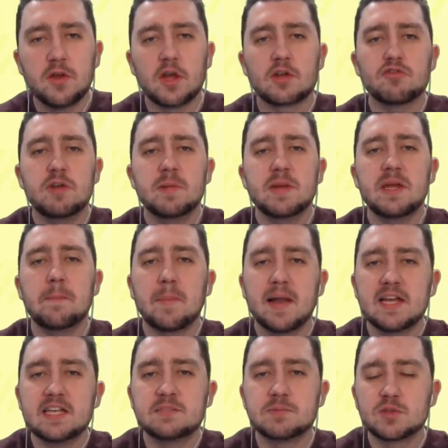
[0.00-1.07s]
Agreement in
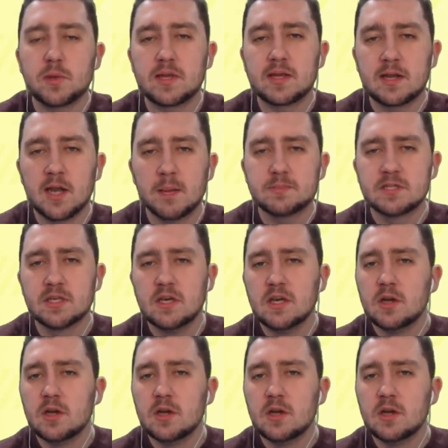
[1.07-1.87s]
place between clubs